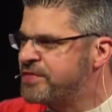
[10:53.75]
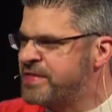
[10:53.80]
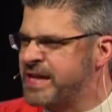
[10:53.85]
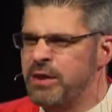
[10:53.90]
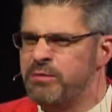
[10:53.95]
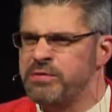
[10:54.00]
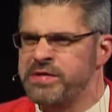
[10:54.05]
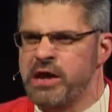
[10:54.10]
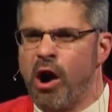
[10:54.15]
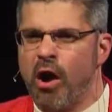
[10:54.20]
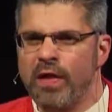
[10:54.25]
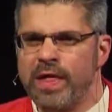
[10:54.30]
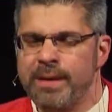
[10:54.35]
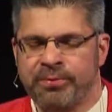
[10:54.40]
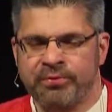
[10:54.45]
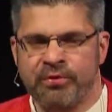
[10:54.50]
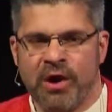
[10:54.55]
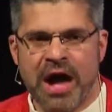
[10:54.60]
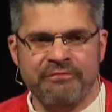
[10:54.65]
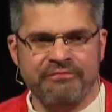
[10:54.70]
and he was the only
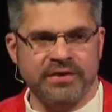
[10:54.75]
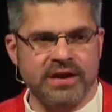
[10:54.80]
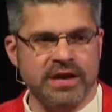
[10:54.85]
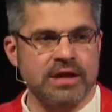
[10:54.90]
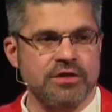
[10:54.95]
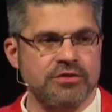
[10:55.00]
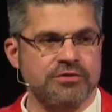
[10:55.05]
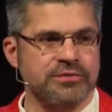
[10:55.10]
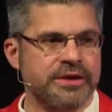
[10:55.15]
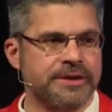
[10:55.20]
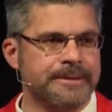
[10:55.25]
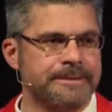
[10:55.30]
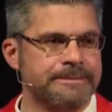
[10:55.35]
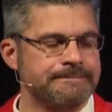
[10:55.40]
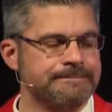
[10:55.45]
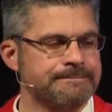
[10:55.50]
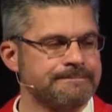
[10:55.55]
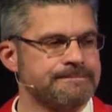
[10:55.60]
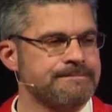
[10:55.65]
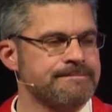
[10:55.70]
prophet in Israel.
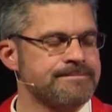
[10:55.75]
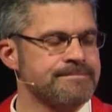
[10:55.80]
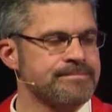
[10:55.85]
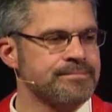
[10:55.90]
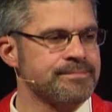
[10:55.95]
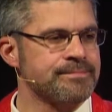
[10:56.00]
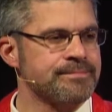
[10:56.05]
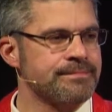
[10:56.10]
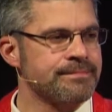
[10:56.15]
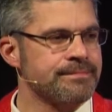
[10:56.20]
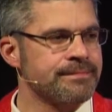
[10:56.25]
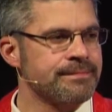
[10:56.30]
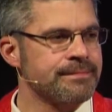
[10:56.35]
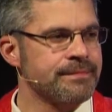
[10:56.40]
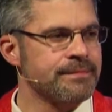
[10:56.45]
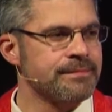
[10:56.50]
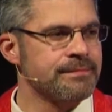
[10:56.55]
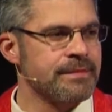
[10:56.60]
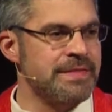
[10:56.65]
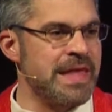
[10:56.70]

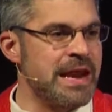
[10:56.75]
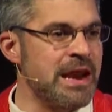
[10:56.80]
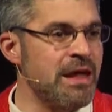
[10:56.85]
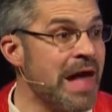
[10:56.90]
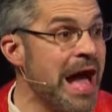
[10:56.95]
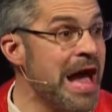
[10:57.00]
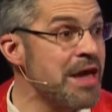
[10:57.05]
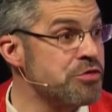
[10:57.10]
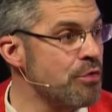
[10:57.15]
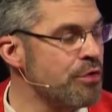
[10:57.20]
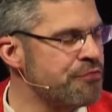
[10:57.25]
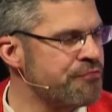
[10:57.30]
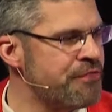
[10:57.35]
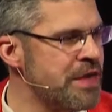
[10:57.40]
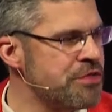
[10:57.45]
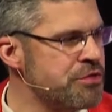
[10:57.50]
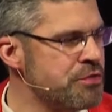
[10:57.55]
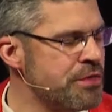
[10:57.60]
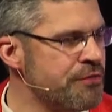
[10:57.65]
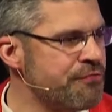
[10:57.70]
And then Elijah was
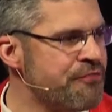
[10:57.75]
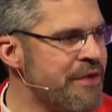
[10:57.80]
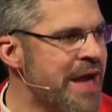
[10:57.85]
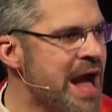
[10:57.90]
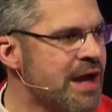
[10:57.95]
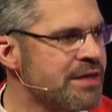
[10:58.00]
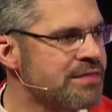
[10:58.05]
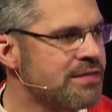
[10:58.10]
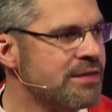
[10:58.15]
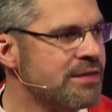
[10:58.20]
faced with the fact